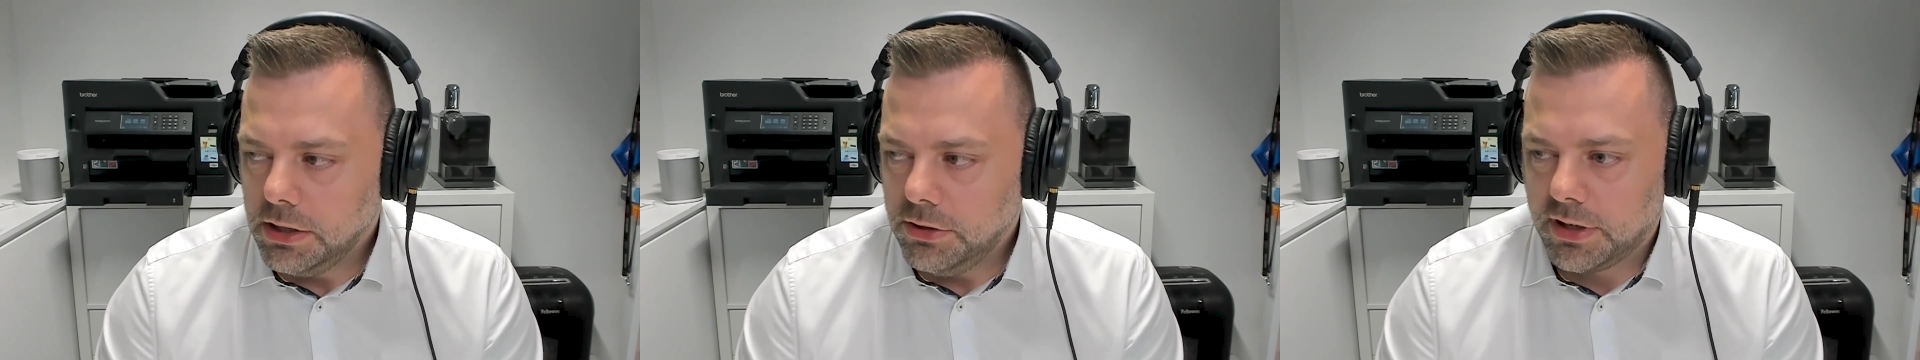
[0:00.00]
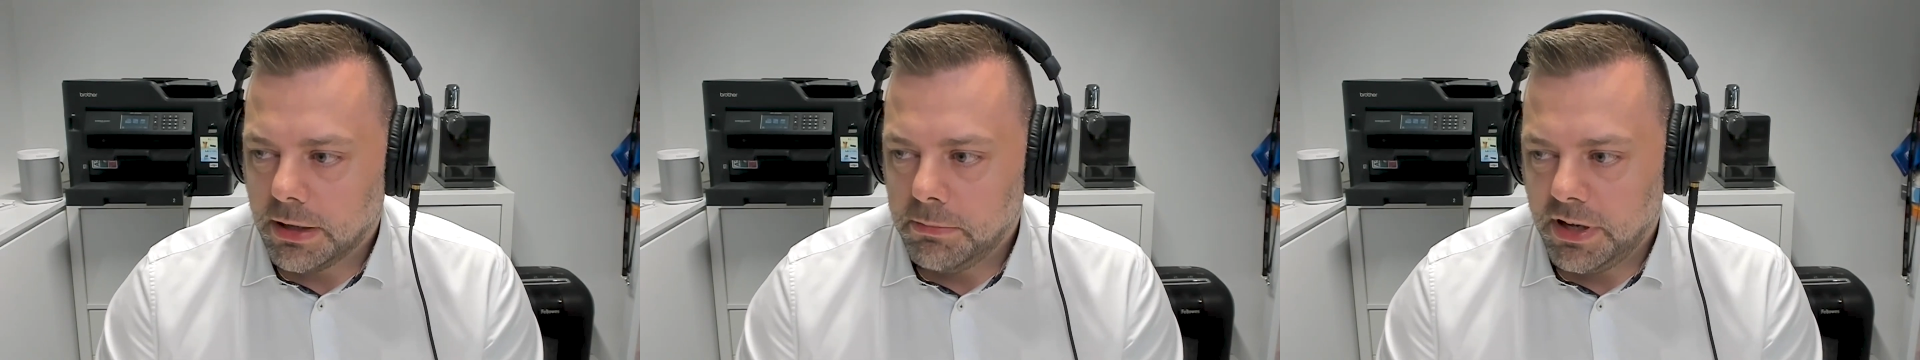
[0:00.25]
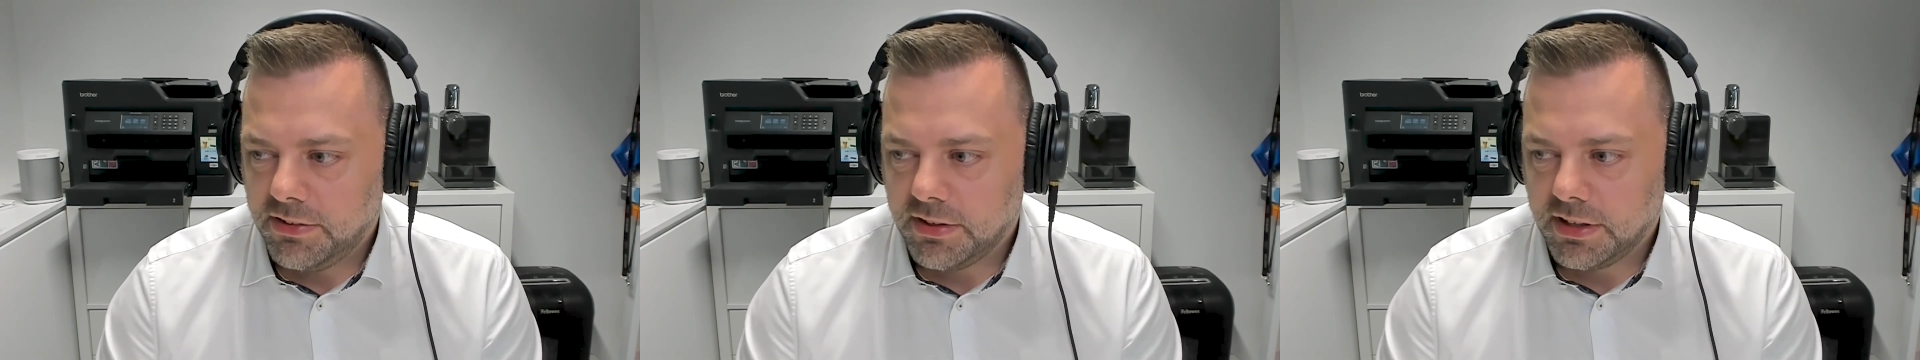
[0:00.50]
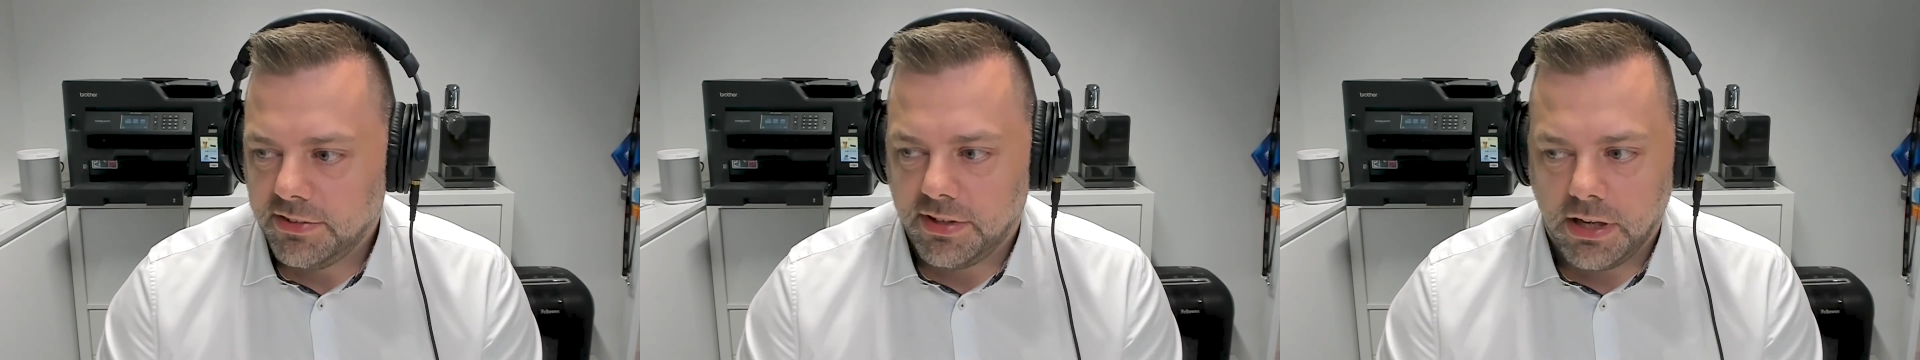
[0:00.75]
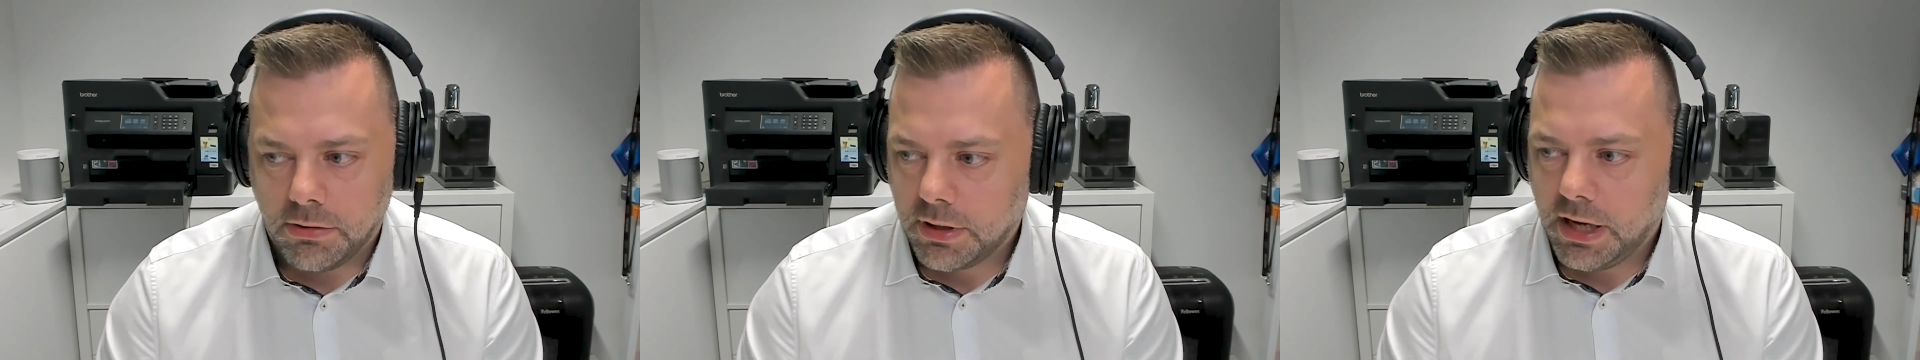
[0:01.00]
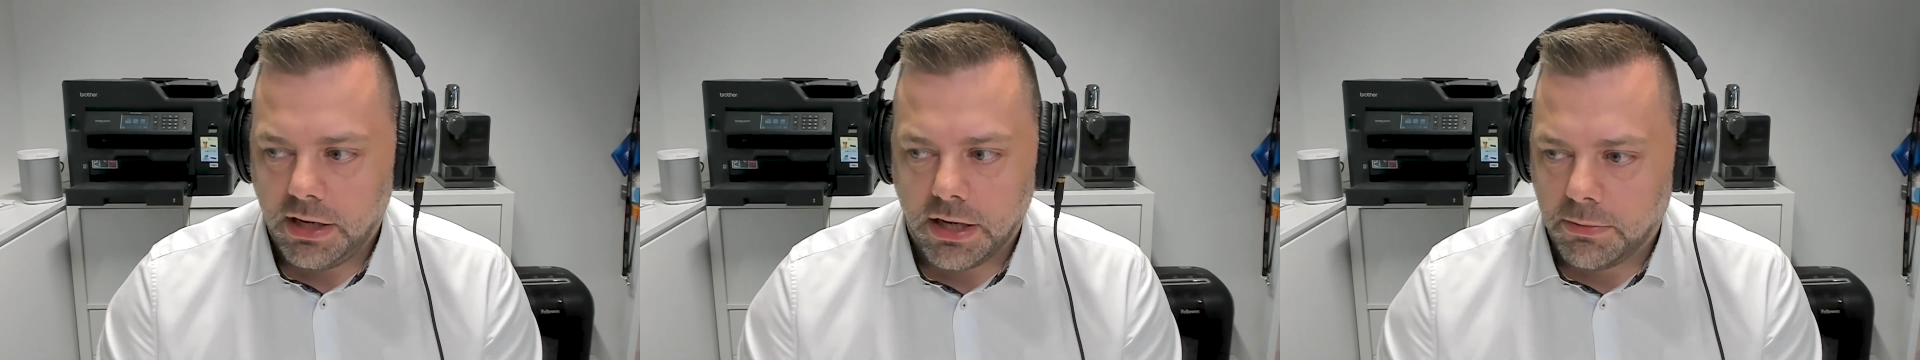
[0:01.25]
you can basically say,
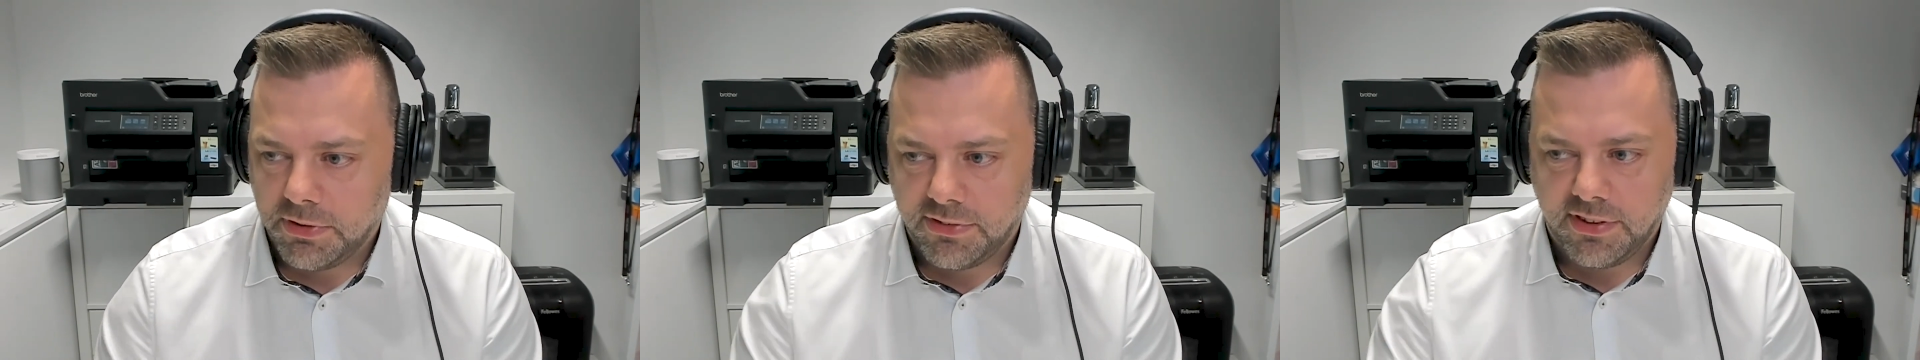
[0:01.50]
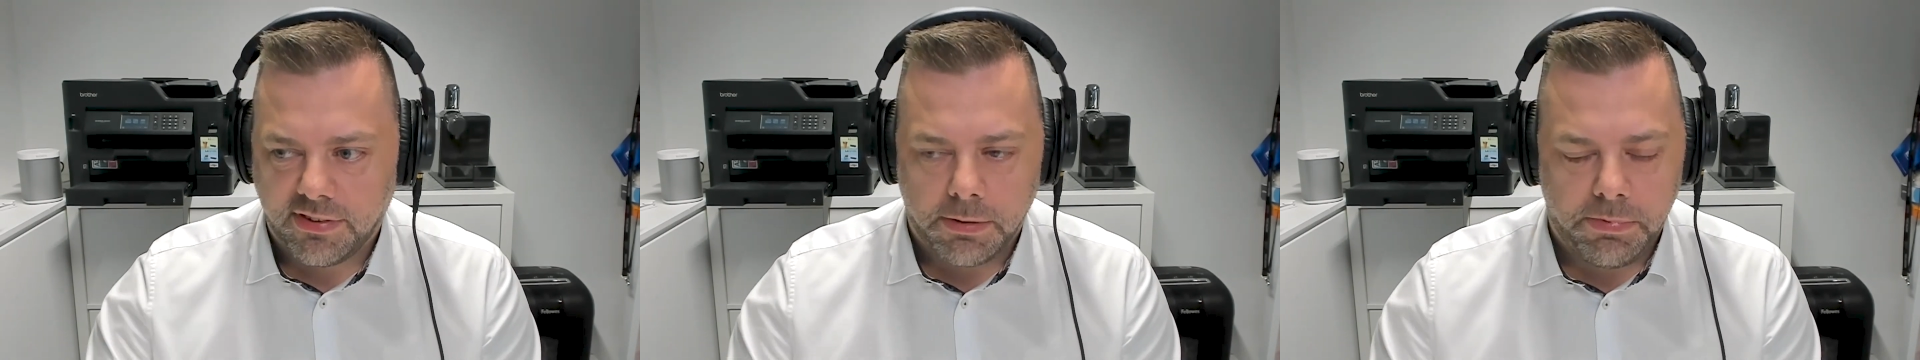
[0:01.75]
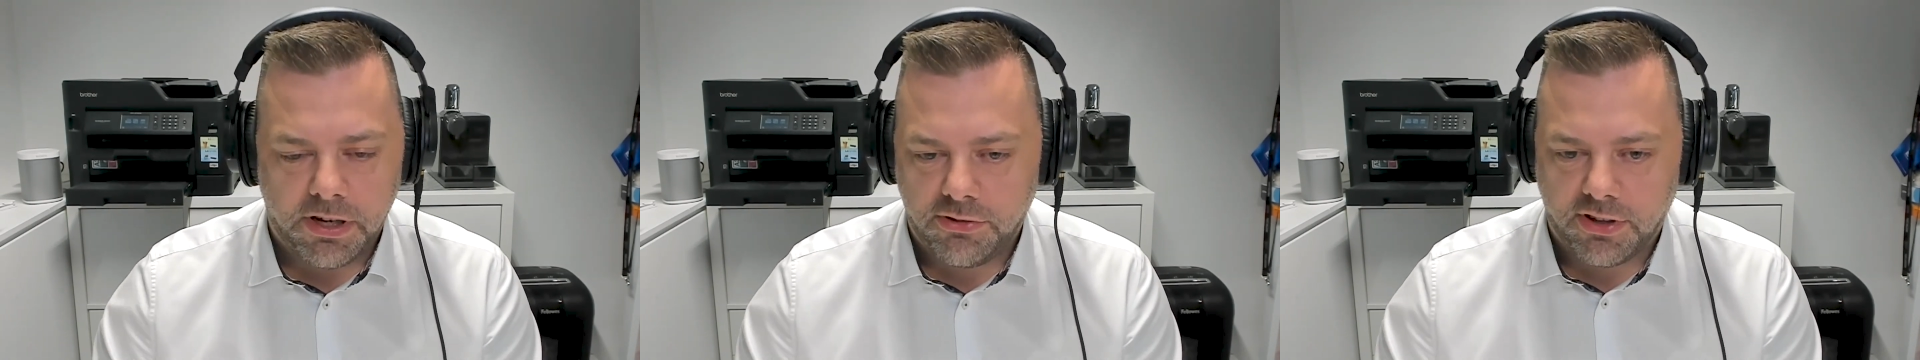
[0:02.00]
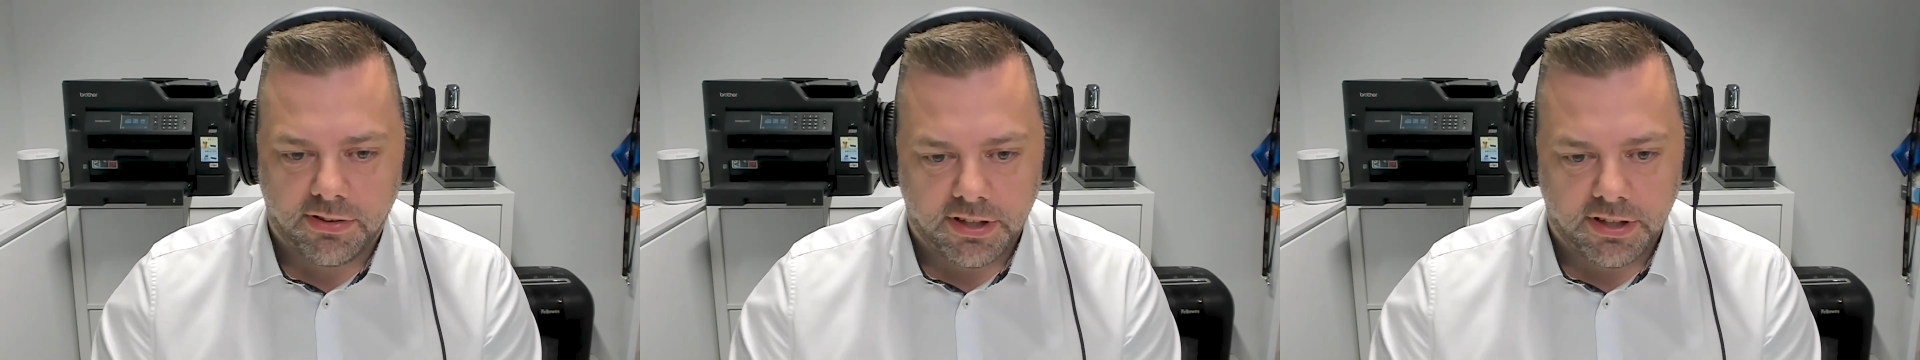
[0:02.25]
okay, now it's this IP address.